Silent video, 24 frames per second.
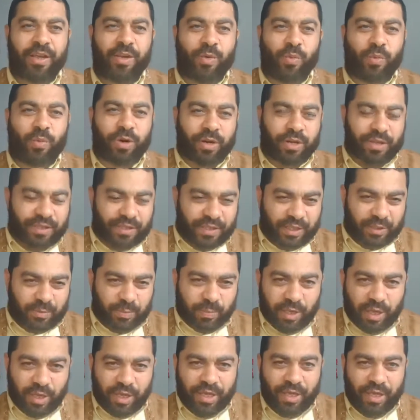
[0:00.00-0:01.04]
Where is this
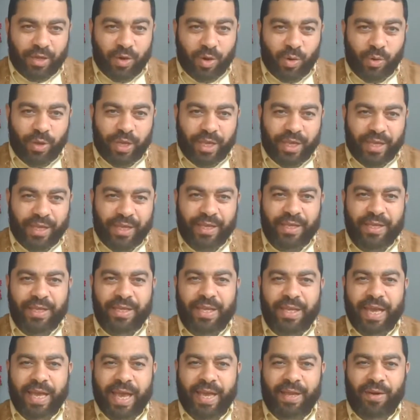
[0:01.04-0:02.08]
plane going?
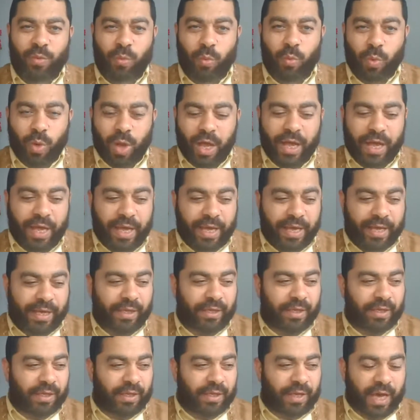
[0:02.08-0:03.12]
And
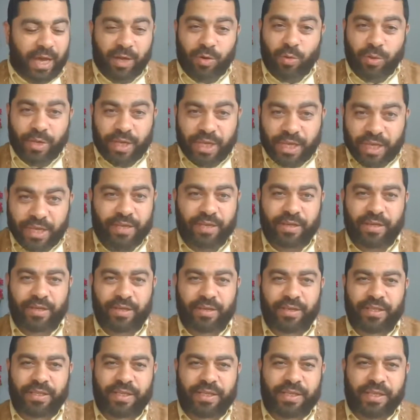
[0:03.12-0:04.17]
why are we here?